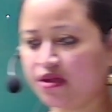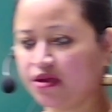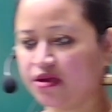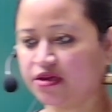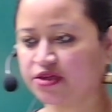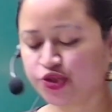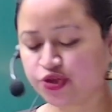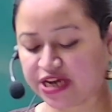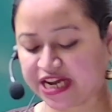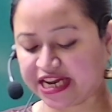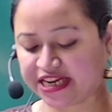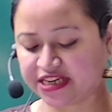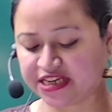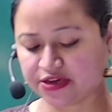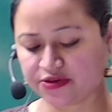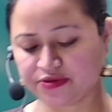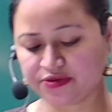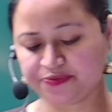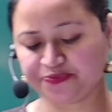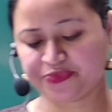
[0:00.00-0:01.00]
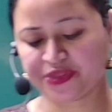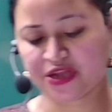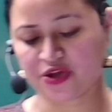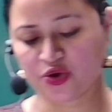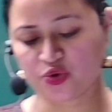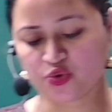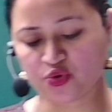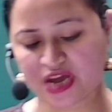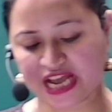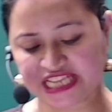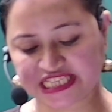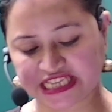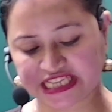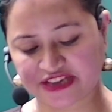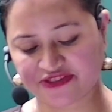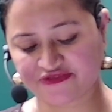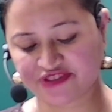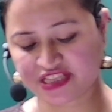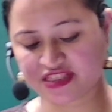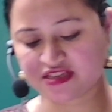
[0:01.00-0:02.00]
So write down who has
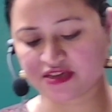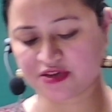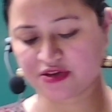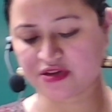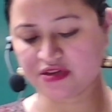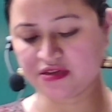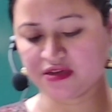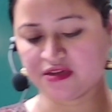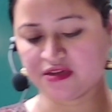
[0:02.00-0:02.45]
given the